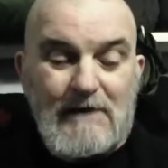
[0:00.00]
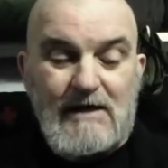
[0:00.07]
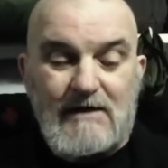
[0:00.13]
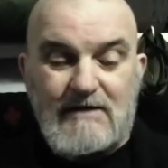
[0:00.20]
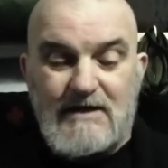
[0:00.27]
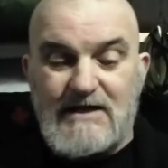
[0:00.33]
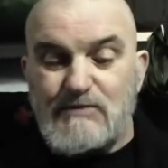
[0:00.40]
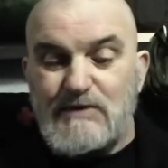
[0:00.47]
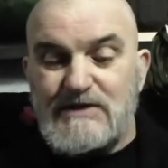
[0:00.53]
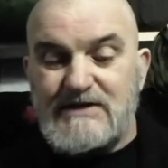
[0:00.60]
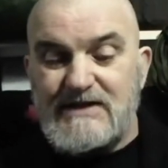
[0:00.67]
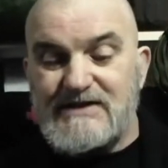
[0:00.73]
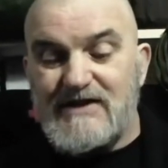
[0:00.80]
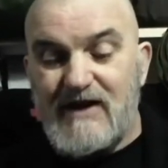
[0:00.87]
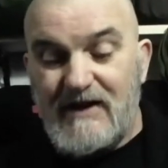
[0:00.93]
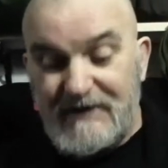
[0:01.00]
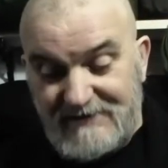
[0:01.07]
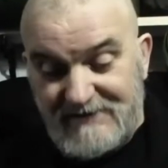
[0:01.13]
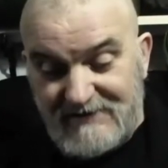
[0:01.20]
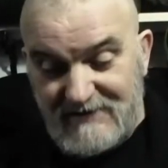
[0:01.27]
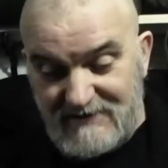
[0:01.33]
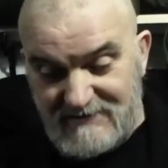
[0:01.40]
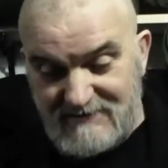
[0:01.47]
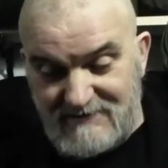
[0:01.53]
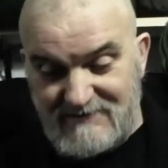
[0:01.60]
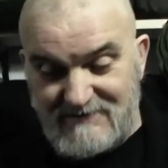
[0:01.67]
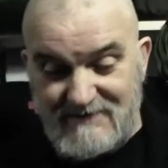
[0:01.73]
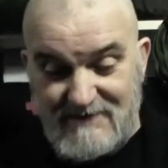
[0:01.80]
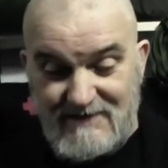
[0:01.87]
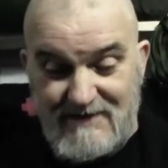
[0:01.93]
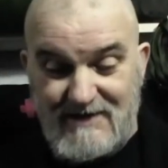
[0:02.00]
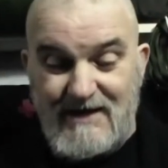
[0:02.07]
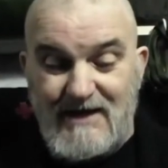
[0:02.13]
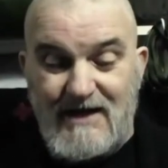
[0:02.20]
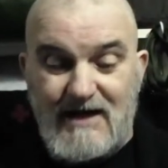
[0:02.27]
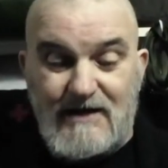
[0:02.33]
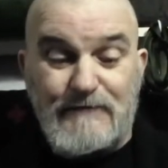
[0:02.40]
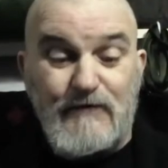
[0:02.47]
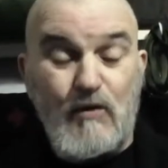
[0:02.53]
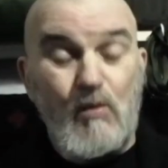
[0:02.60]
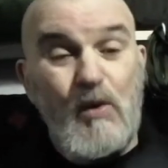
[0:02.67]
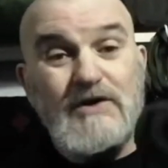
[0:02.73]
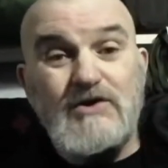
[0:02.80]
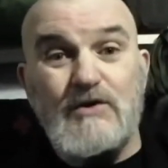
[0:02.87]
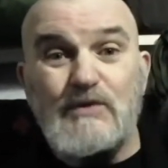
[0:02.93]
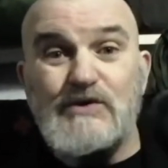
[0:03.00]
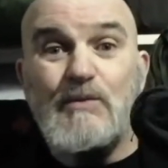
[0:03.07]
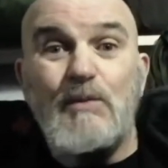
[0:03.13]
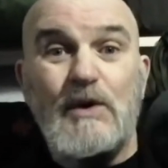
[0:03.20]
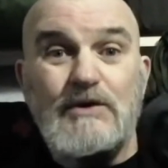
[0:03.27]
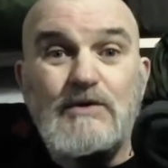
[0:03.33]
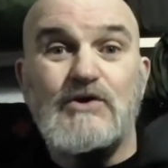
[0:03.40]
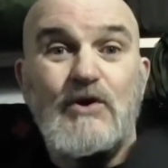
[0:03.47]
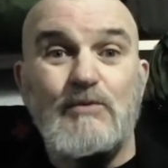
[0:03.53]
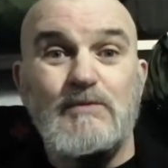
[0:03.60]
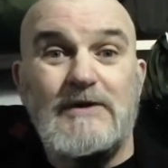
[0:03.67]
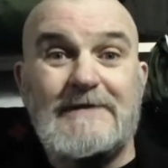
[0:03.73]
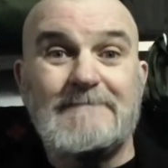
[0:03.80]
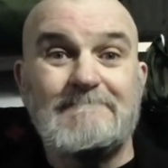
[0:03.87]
This was designed as for one use and one use only.